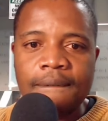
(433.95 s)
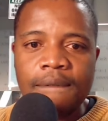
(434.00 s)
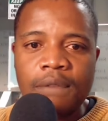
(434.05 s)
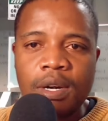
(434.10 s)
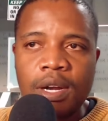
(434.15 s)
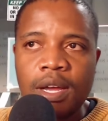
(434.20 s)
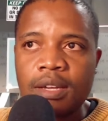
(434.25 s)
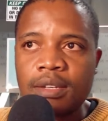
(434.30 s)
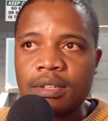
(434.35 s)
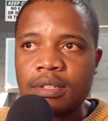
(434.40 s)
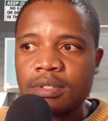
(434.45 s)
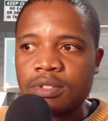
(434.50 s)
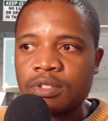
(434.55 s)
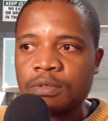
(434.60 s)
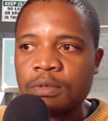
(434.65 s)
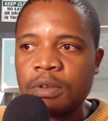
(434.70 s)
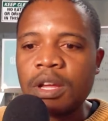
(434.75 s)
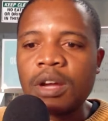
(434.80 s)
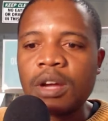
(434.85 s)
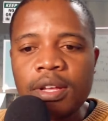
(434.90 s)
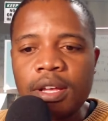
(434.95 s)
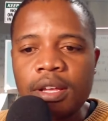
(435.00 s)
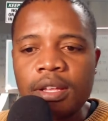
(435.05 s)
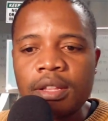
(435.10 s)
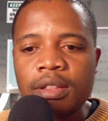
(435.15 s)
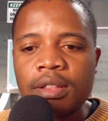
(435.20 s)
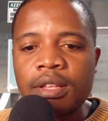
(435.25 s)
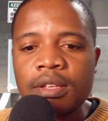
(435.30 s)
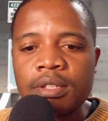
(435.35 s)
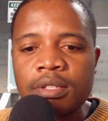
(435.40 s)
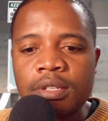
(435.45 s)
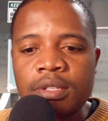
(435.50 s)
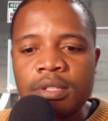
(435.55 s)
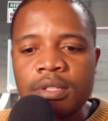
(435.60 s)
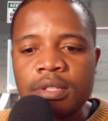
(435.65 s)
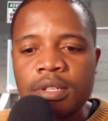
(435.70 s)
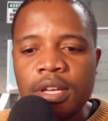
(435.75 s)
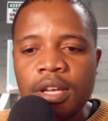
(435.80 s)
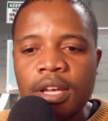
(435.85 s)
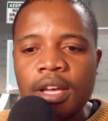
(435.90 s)
right? To be like, okay, this
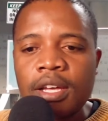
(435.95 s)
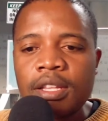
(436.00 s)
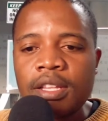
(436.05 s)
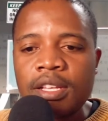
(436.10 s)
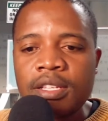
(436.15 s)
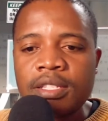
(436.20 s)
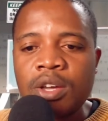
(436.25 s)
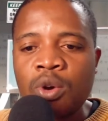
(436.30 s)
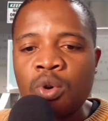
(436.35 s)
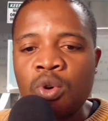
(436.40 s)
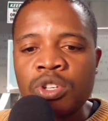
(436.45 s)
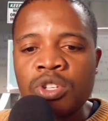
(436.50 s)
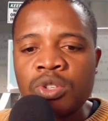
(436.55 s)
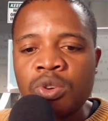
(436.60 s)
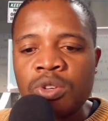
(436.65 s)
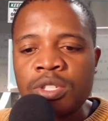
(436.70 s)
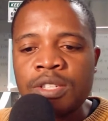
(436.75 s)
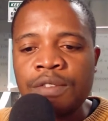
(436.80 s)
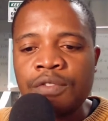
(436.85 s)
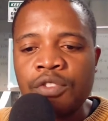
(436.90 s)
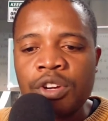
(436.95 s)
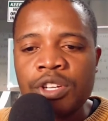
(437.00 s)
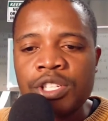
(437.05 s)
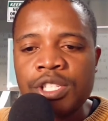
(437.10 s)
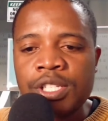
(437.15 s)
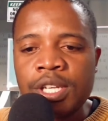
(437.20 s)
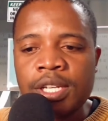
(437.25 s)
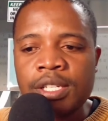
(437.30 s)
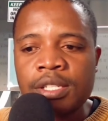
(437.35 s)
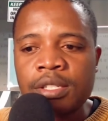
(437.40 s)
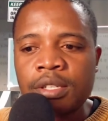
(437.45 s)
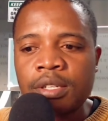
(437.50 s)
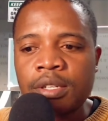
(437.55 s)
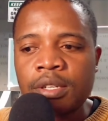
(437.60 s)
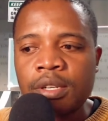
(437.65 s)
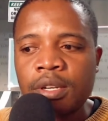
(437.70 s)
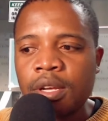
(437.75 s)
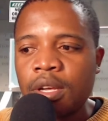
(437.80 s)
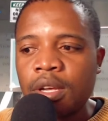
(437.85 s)
is a question on differentiation.